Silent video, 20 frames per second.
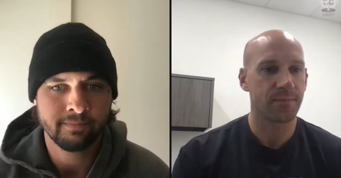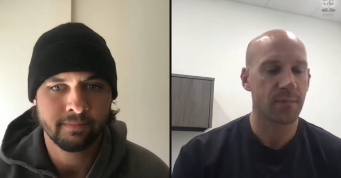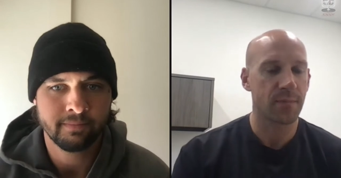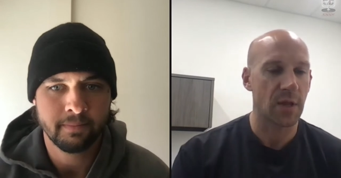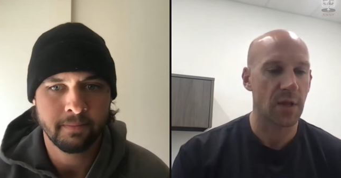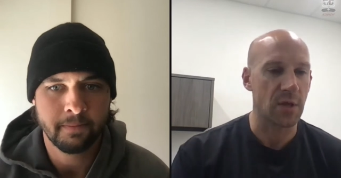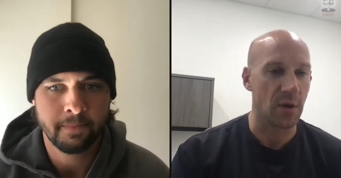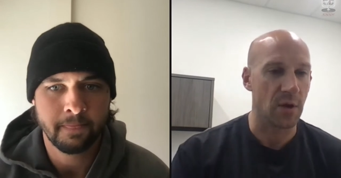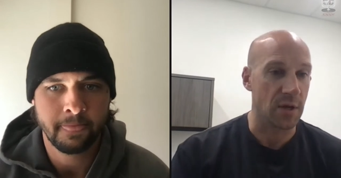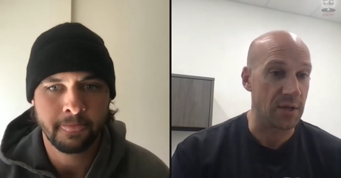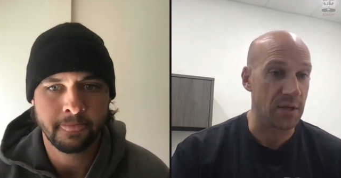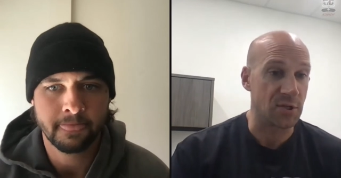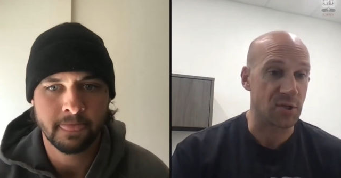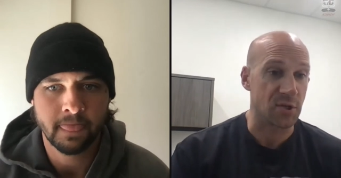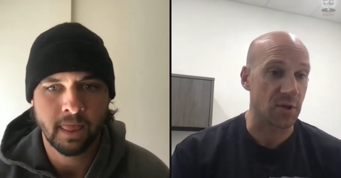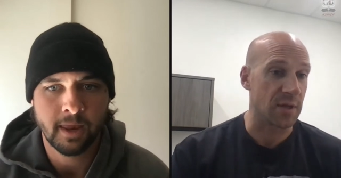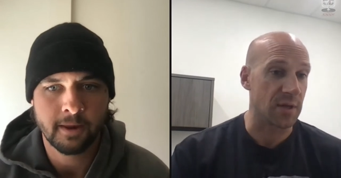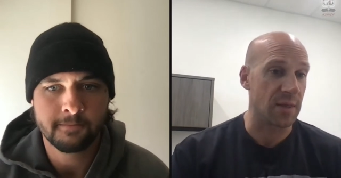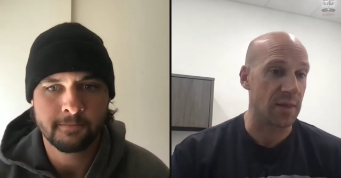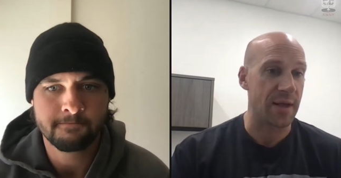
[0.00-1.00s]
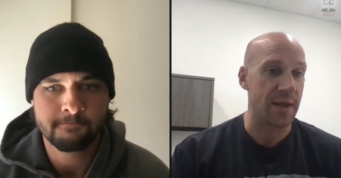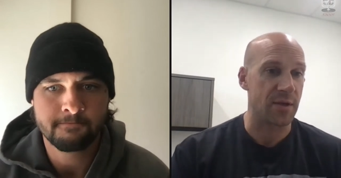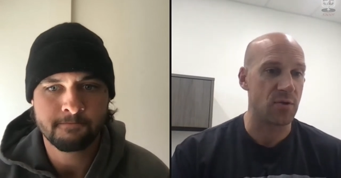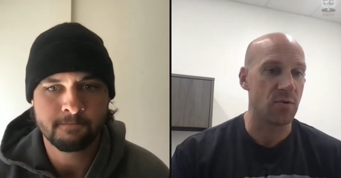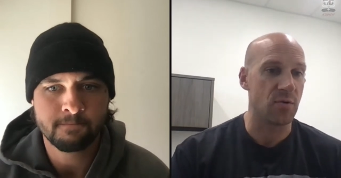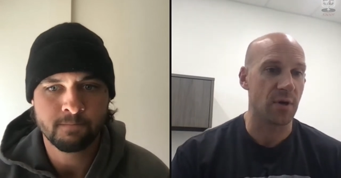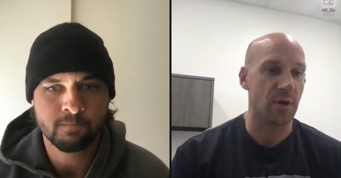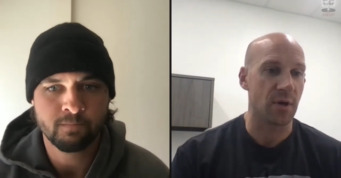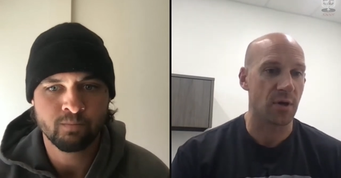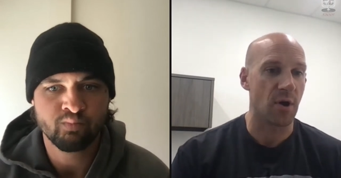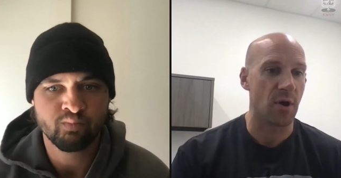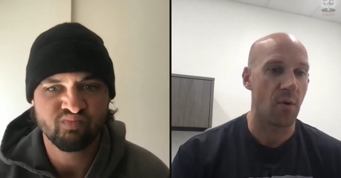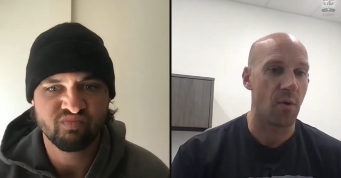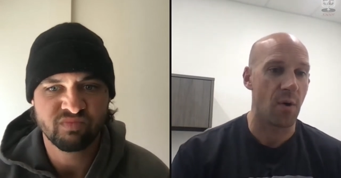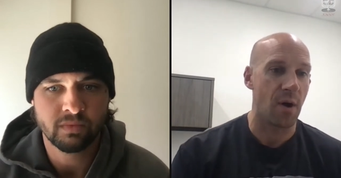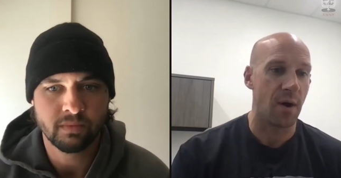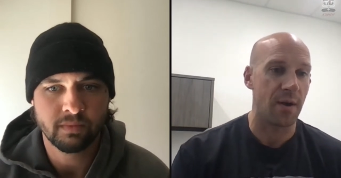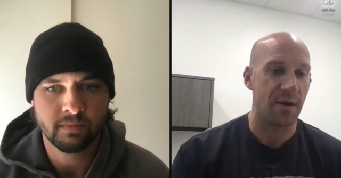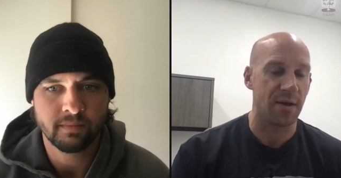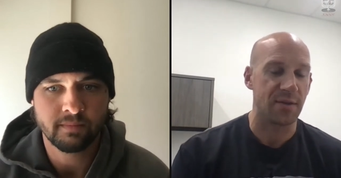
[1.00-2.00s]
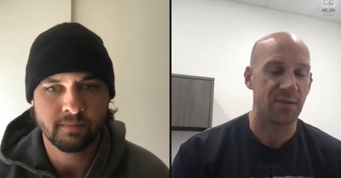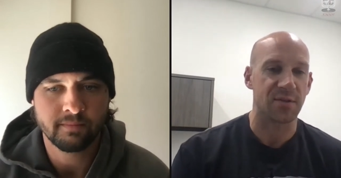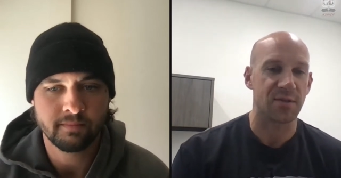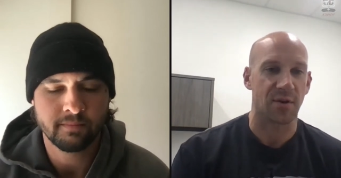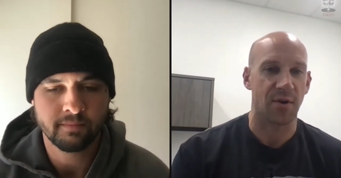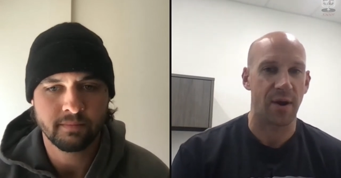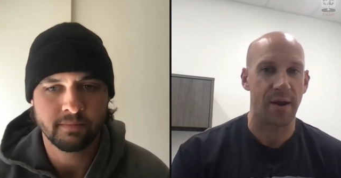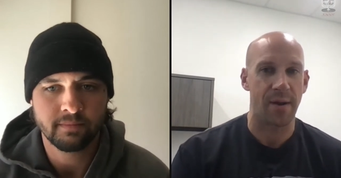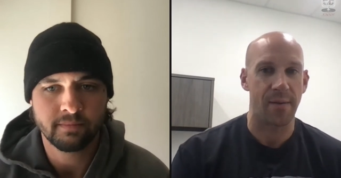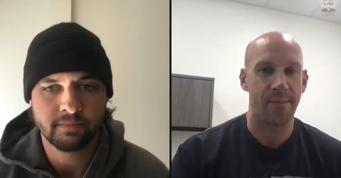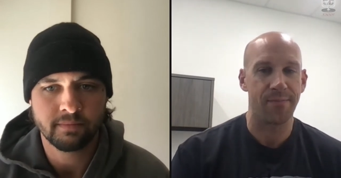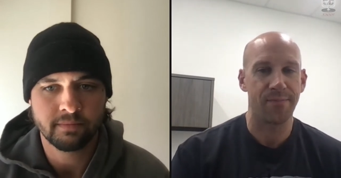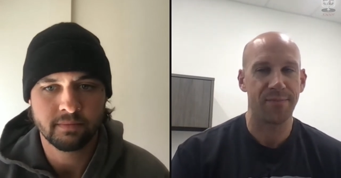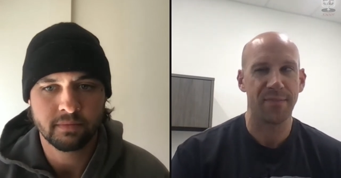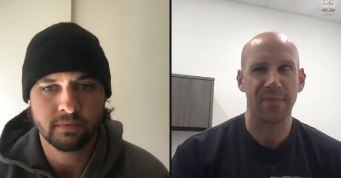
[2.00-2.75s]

Speaker 1: you know, and certainly like you can go on Instagram.